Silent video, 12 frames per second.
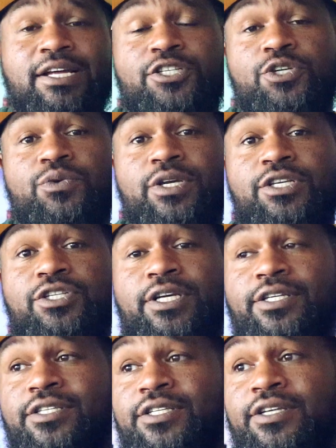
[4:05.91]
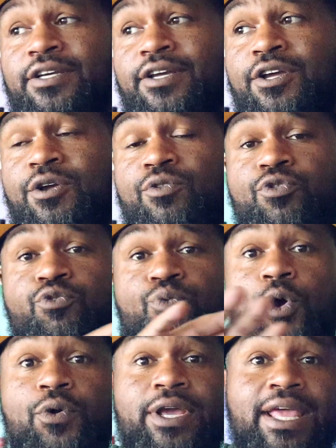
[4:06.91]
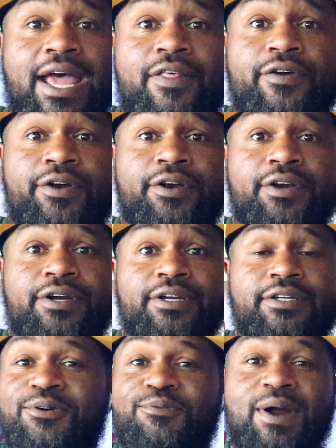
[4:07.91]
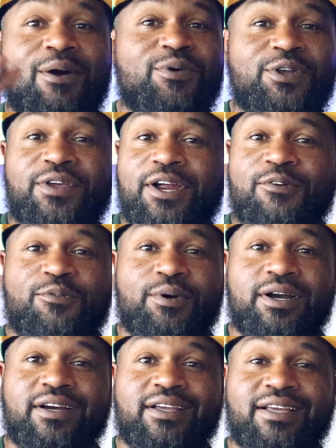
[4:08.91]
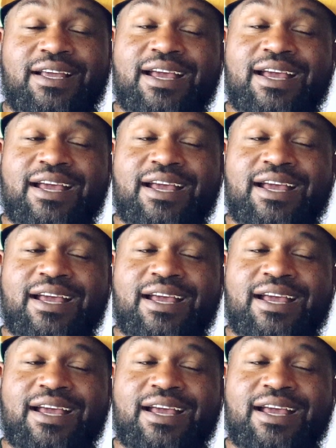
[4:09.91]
that you can just throw together right when you get off work,